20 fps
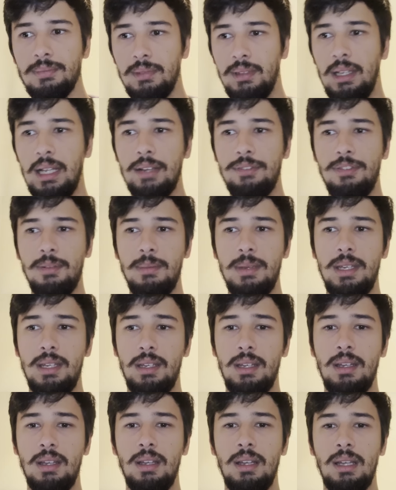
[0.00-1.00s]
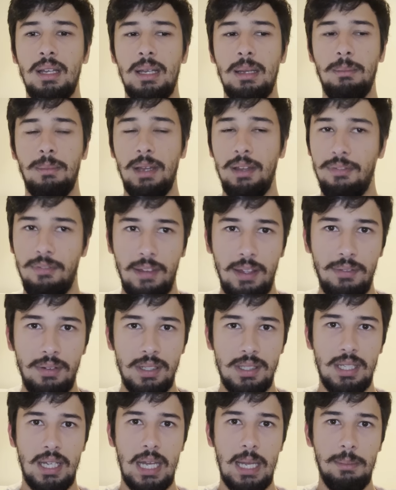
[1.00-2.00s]
Like for me, my favorite
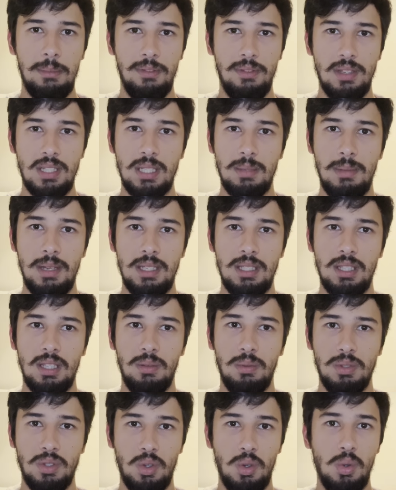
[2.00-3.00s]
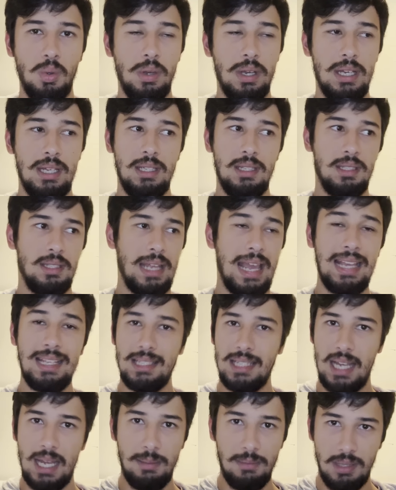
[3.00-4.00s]
time of the semester was always
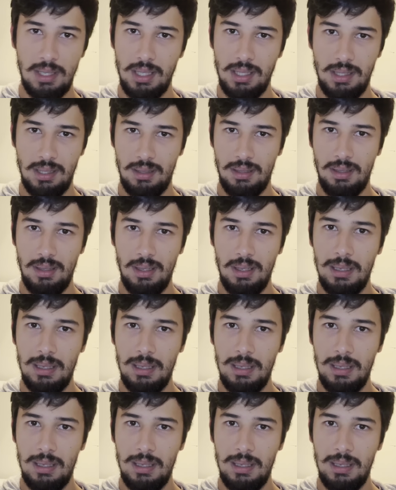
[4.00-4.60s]
exam season